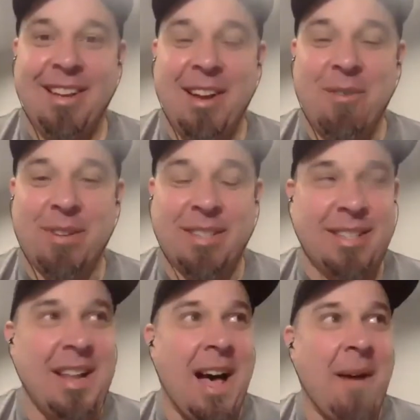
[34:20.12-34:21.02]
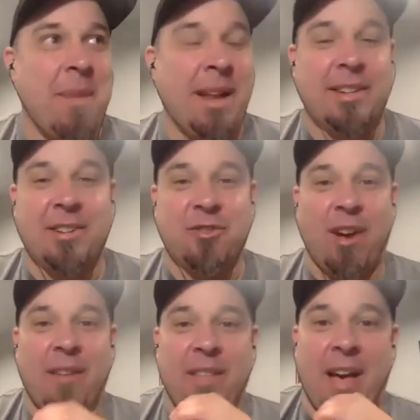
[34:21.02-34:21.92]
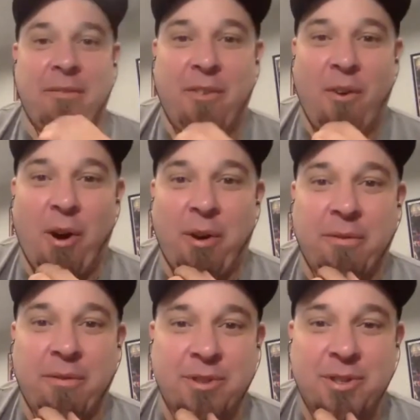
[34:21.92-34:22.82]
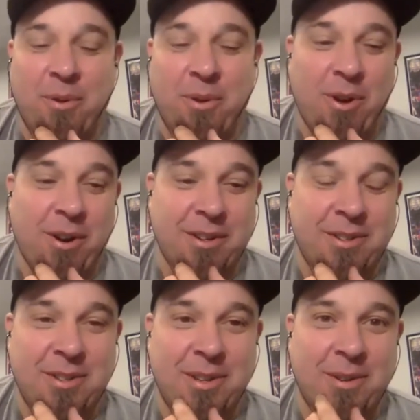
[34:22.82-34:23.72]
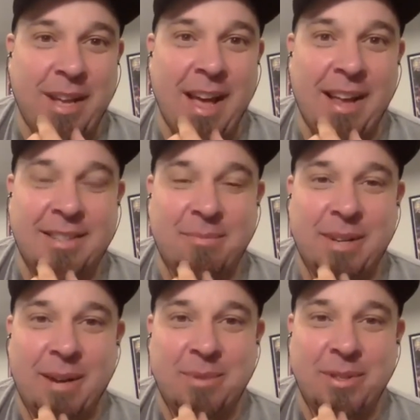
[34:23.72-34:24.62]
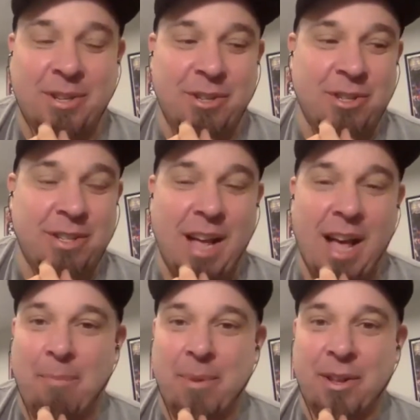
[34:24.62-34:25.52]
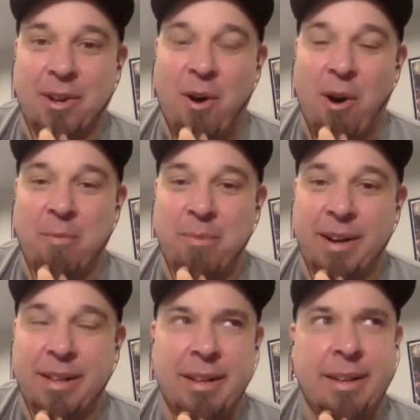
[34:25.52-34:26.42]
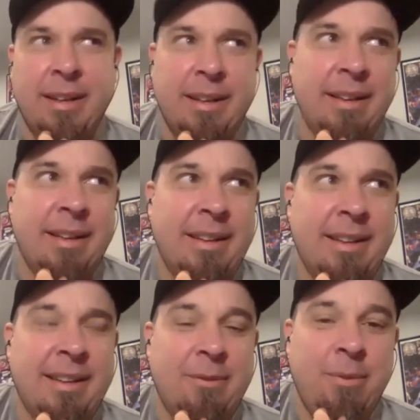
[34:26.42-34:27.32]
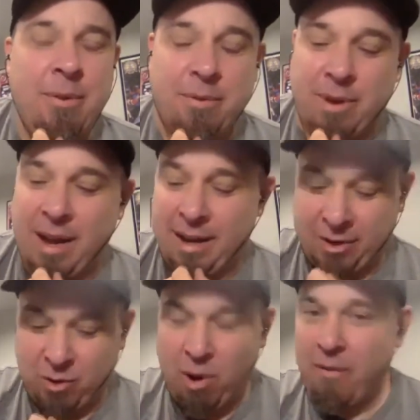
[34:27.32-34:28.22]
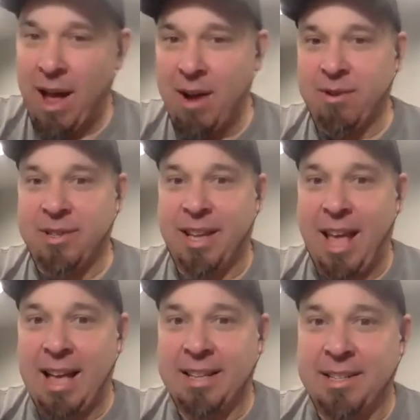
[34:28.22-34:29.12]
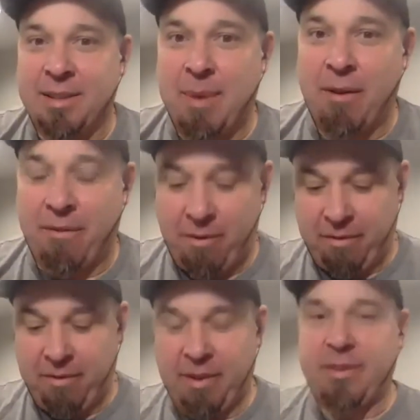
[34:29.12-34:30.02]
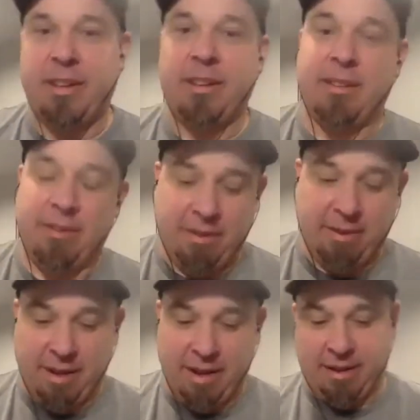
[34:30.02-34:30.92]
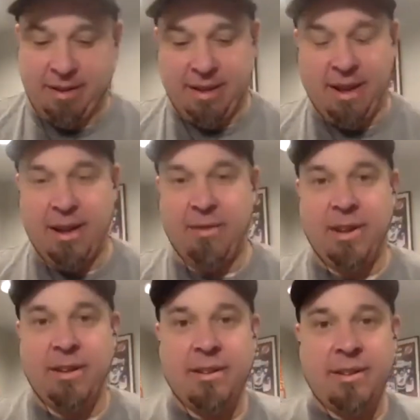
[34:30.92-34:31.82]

it was not meant to drive that far for so long. So yeah, sometimes it's good just to hop in the car, but whoo, I 12 hours and gas is about 450. Oh, I, I hear you.